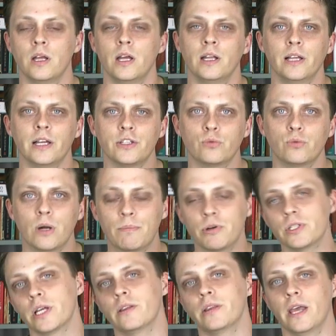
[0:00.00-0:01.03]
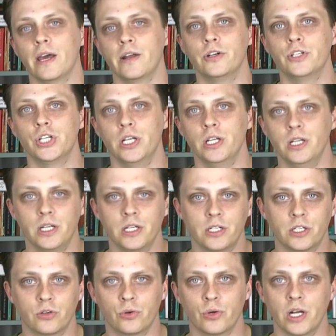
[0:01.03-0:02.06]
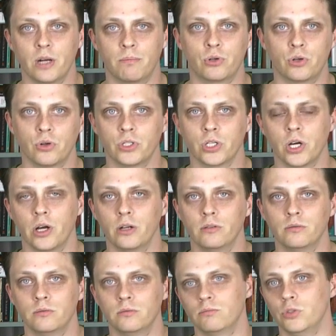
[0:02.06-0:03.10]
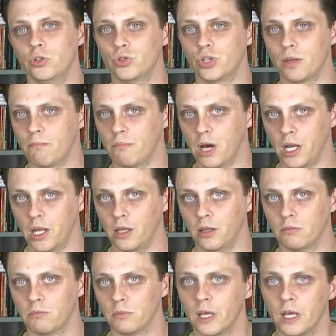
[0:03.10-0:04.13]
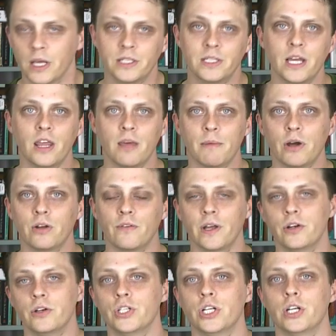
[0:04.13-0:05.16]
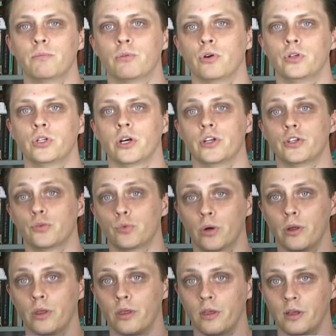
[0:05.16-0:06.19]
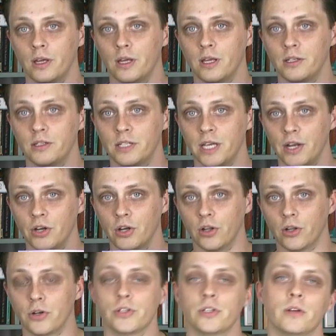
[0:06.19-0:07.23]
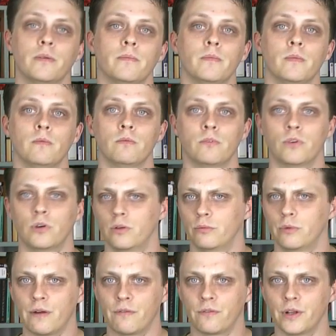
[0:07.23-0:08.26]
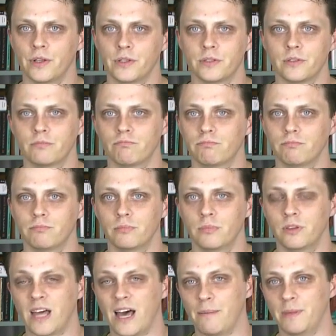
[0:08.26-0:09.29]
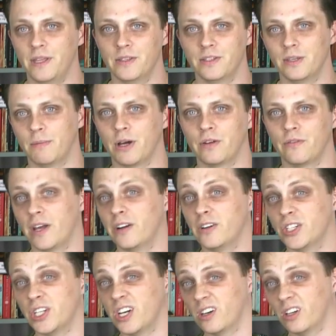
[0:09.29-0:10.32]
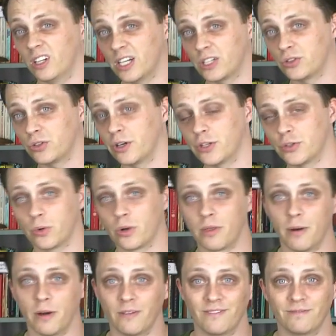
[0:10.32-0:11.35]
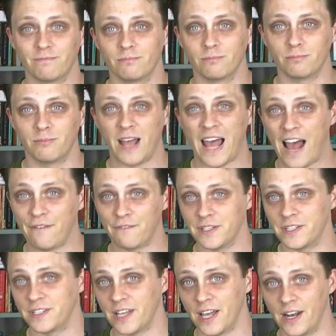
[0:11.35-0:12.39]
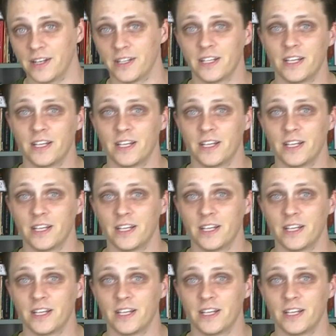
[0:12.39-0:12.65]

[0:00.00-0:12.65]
Let's represent the energy needed to create a proton using money. Say the amount of energy in a proton is worth $10. For reference, that means the amount of energy in an electron is worth about half a cent.